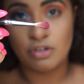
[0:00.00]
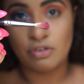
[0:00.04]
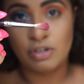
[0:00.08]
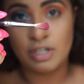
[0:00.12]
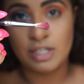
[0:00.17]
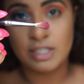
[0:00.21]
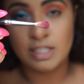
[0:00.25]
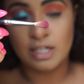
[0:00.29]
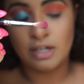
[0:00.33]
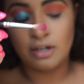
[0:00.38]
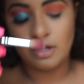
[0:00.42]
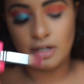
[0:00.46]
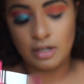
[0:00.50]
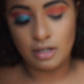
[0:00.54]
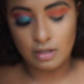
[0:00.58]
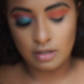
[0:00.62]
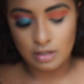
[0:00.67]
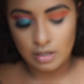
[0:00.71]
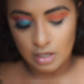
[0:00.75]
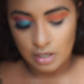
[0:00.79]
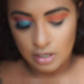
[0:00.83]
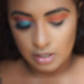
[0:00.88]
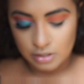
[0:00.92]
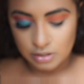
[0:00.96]
crease area.
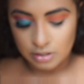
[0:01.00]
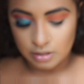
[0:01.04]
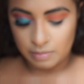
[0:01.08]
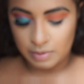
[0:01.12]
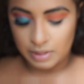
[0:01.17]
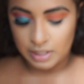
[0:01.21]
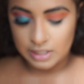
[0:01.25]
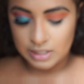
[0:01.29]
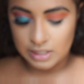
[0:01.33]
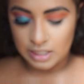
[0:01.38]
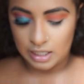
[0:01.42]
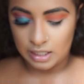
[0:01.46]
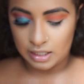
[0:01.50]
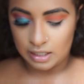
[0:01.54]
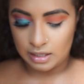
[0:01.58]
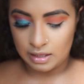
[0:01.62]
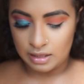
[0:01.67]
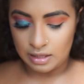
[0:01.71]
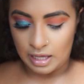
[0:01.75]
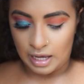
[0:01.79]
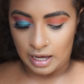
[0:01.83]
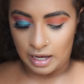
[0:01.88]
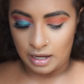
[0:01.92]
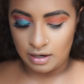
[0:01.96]
So I'm going to take
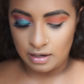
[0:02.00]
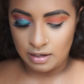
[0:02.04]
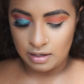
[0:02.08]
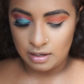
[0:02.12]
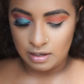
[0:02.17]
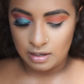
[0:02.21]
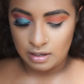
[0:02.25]
that